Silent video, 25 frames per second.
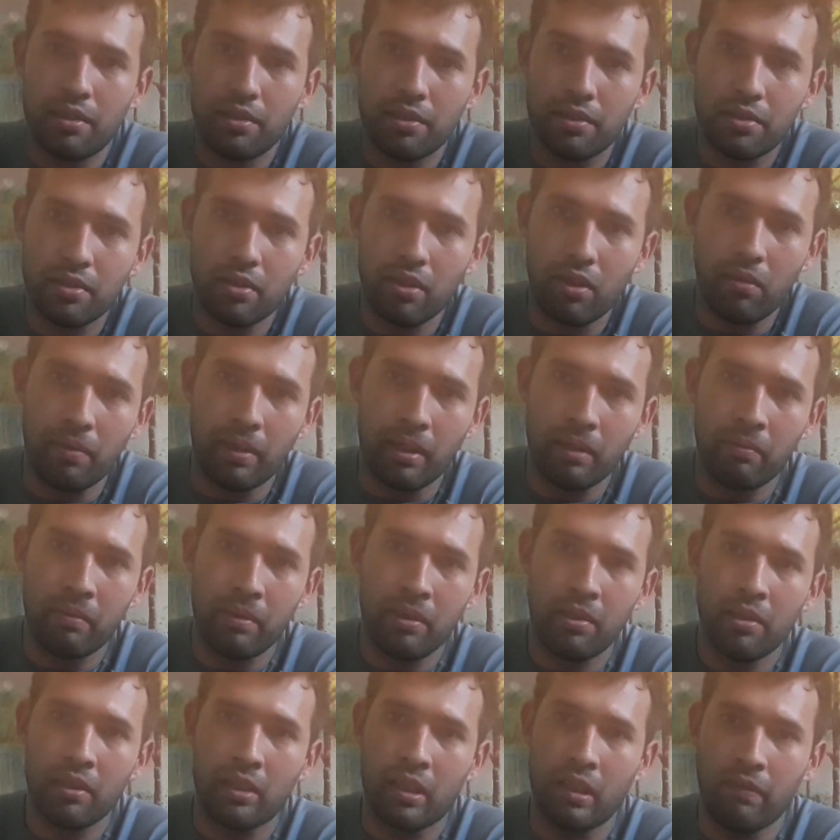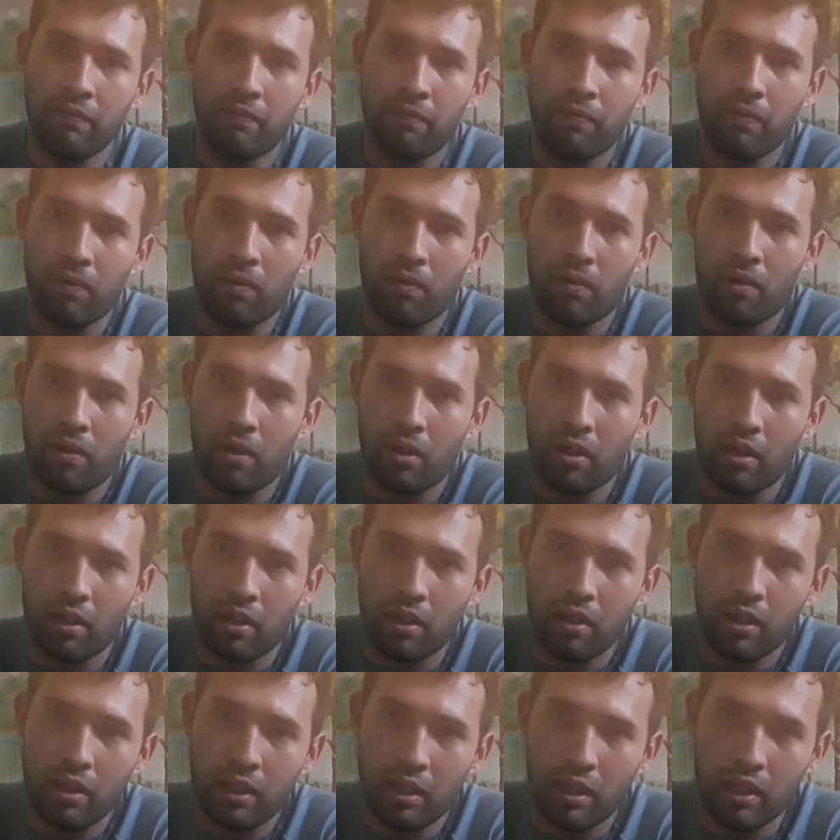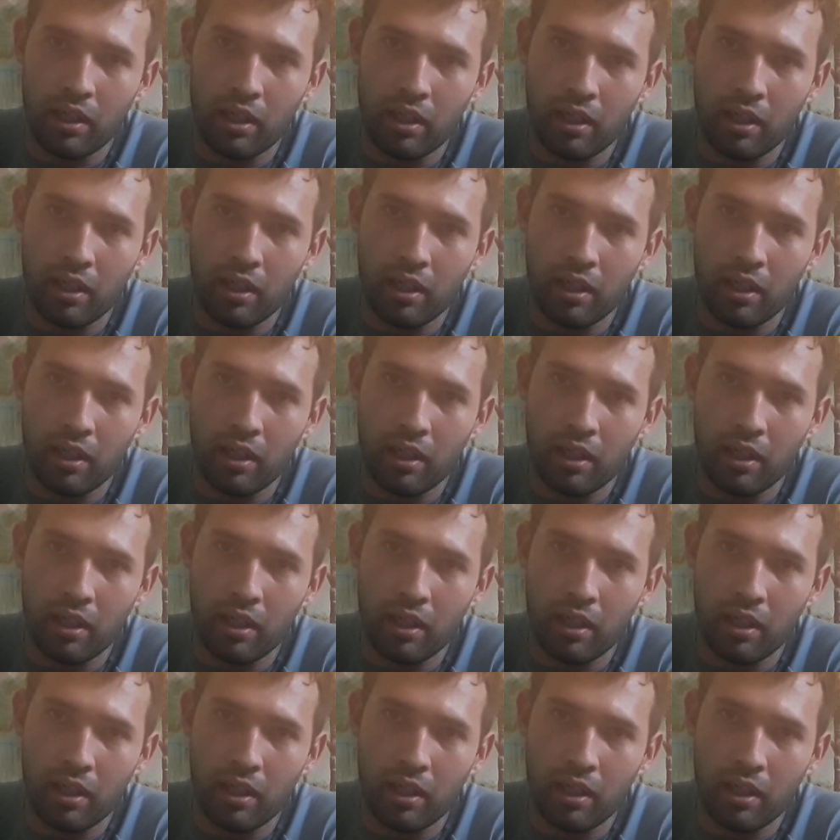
So when I went looking for